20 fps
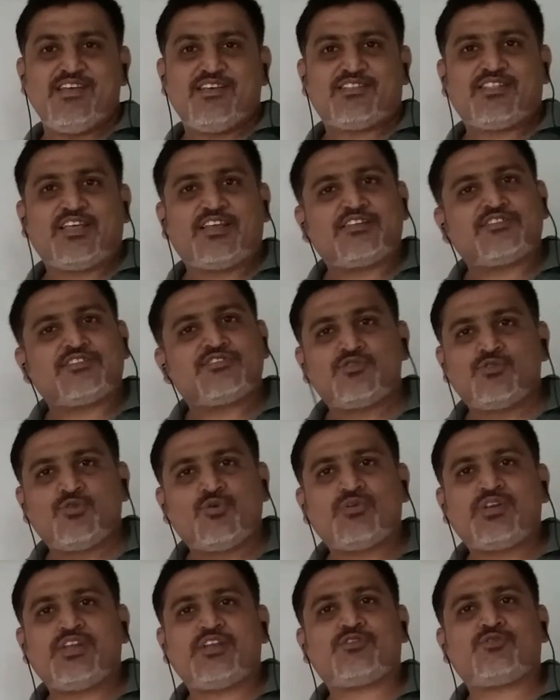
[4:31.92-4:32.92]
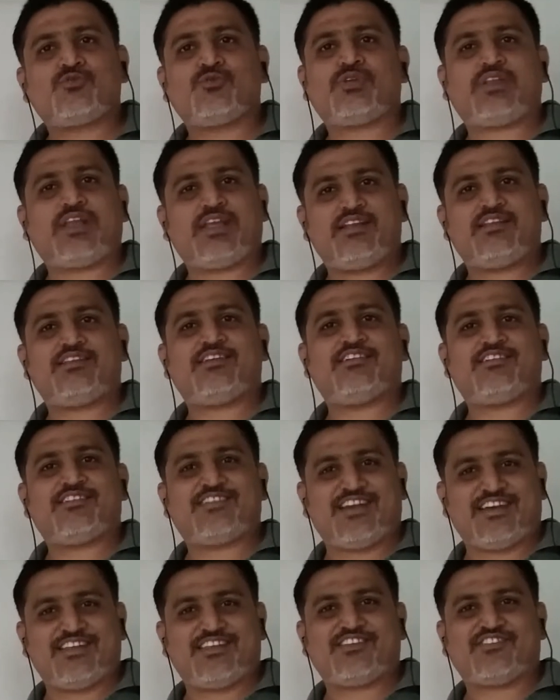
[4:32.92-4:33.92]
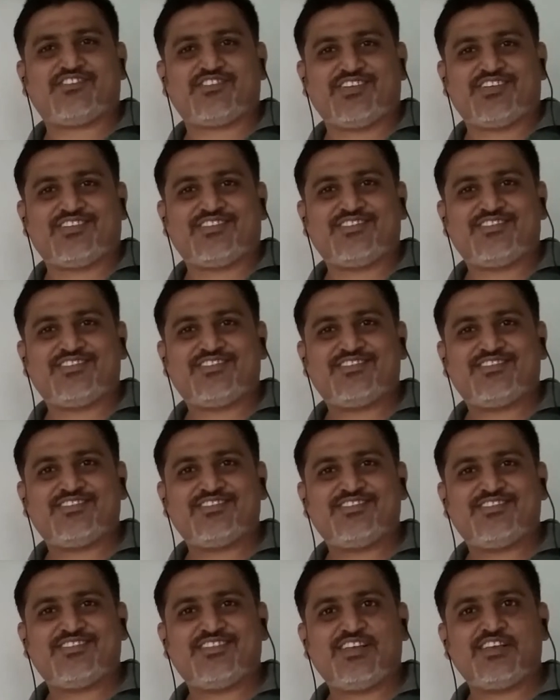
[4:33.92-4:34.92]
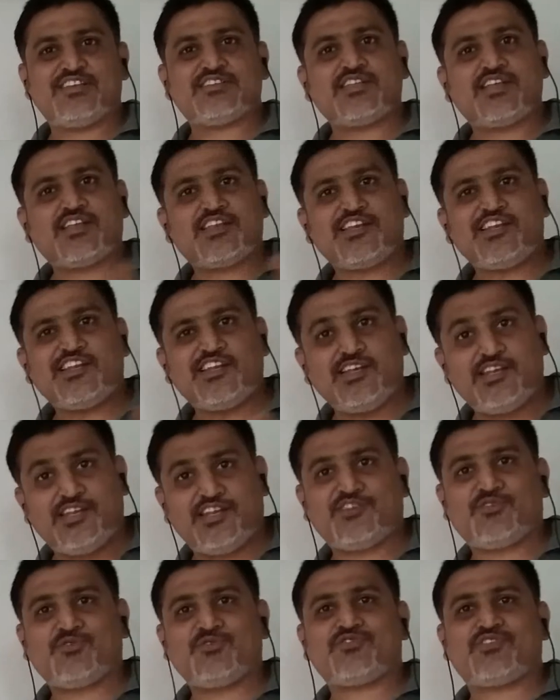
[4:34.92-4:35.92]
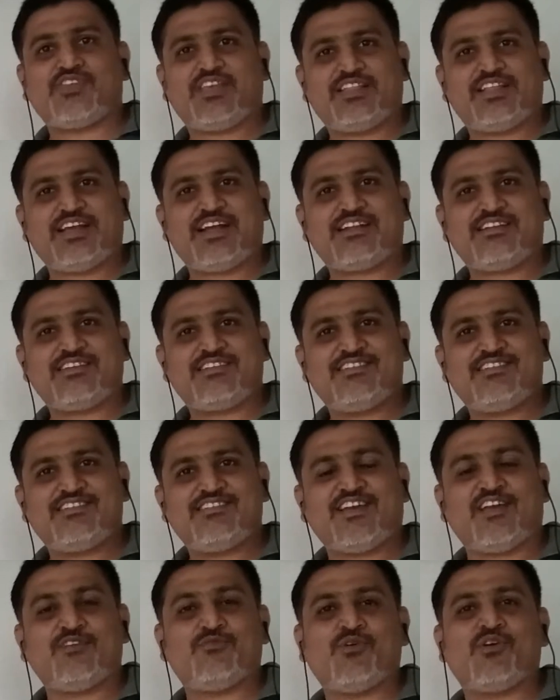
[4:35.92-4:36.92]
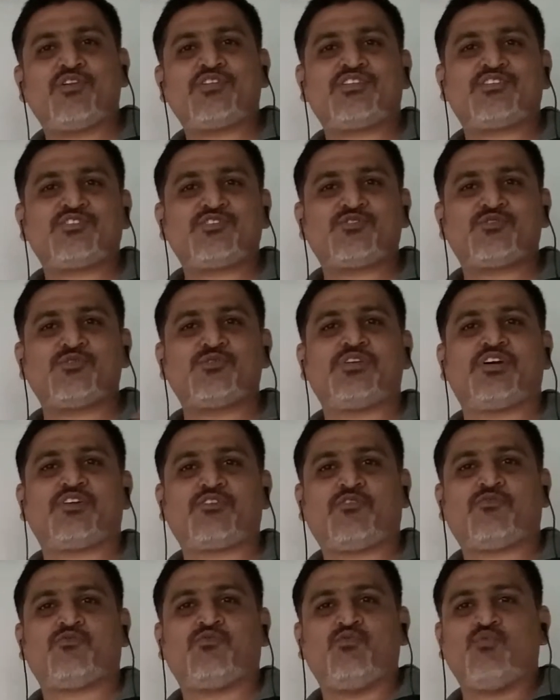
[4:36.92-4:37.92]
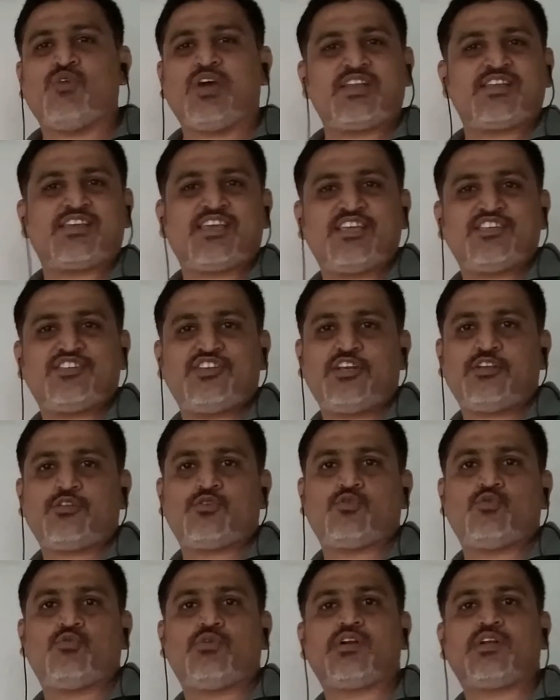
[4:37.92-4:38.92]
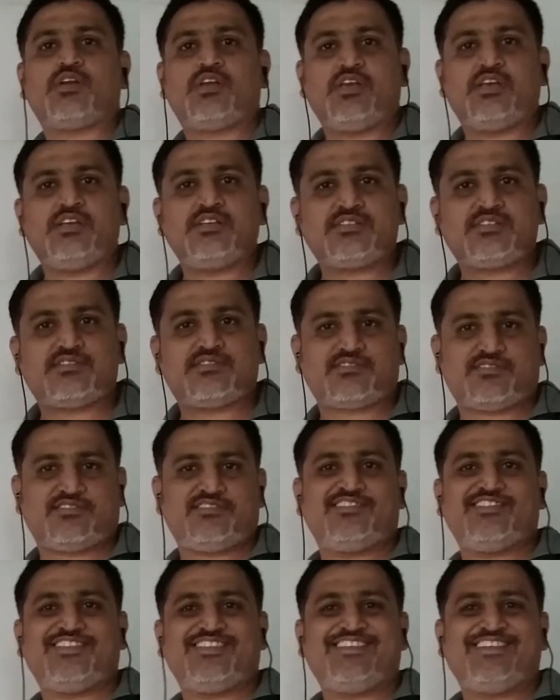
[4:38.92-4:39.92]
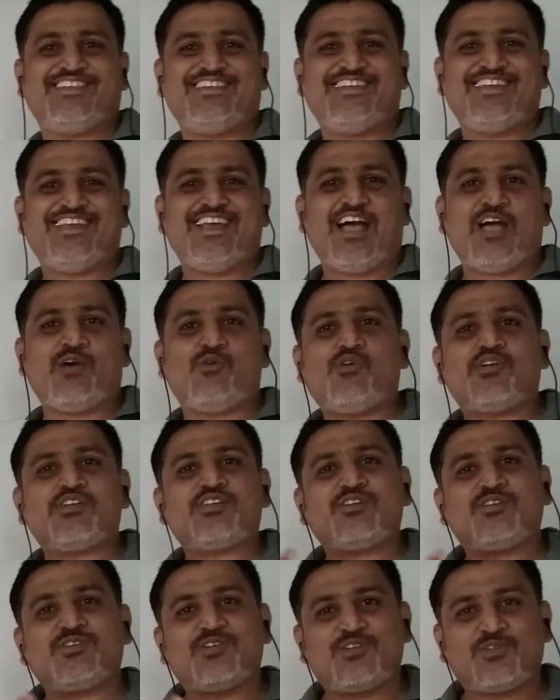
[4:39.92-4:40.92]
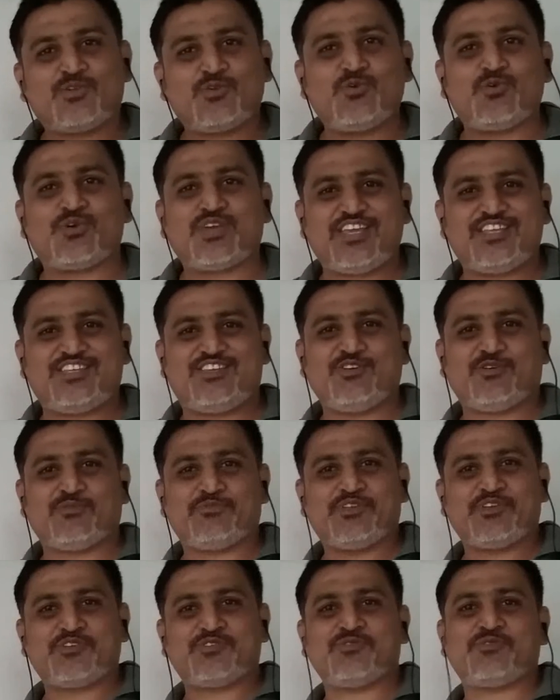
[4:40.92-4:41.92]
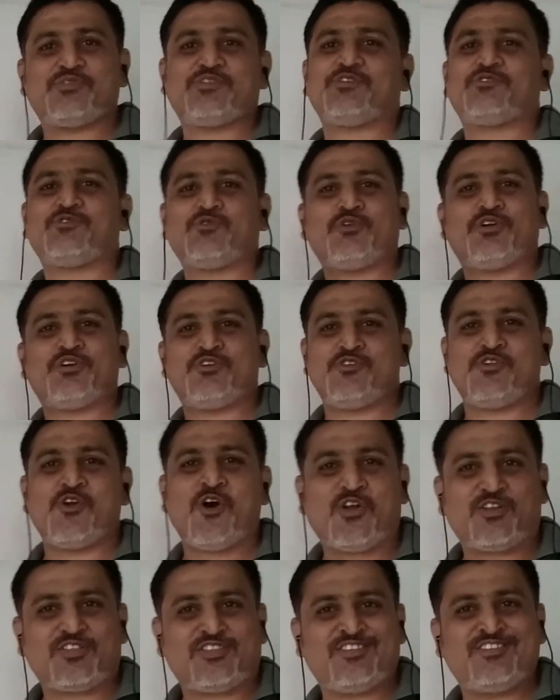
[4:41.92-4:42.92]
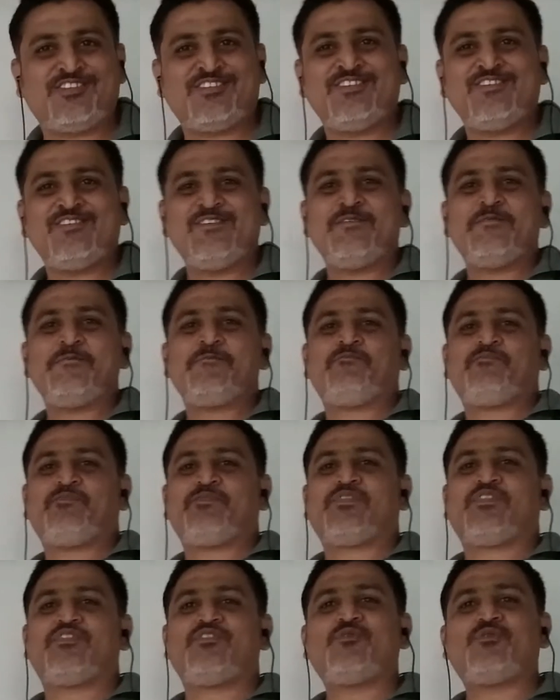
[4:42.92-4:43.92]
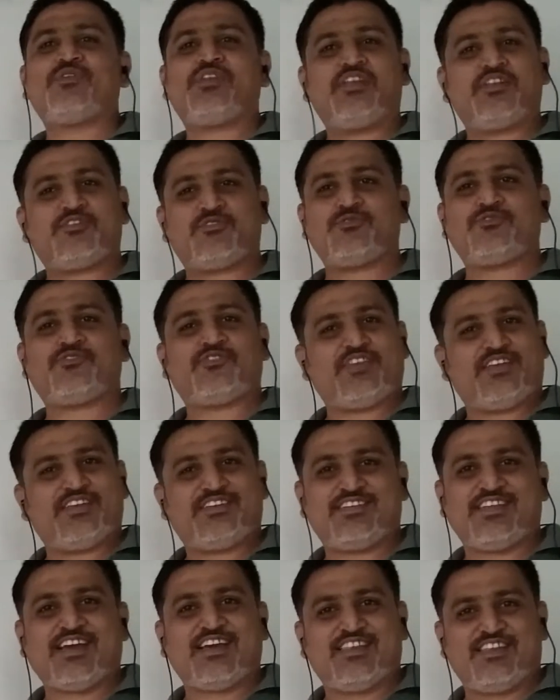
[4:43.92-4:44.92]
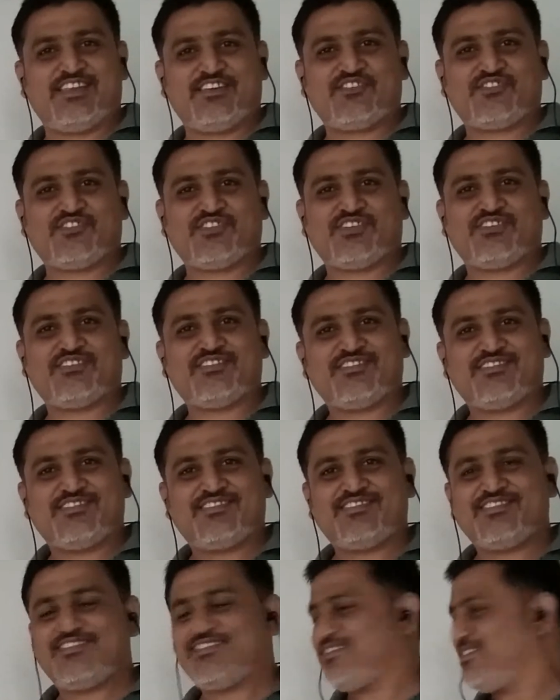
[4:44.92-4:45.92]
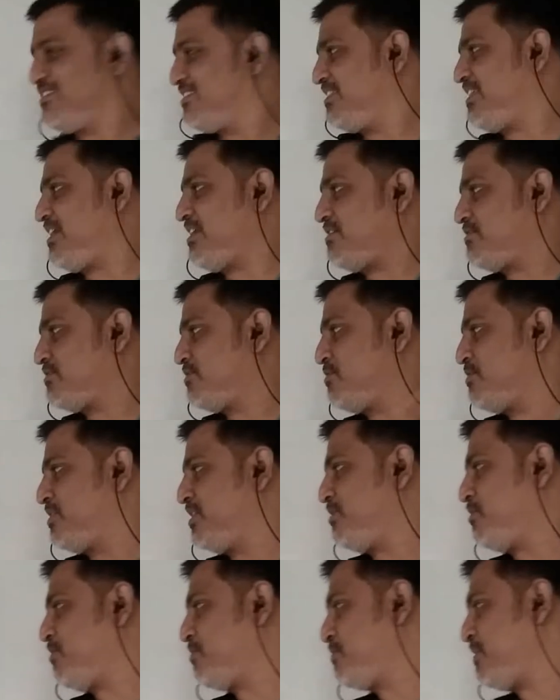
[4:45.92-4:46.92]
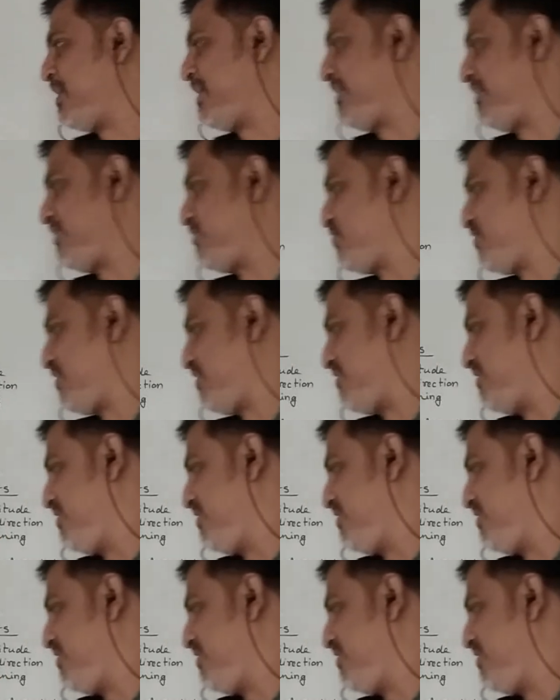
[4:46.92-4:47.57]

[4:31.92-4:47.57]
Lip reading: There is no need to tell a direction. Is there any need to say that I want a sugar of 1 kg toward east, I want a 2 kg of the sugar toward north? No need to say direction. There is no need of direction.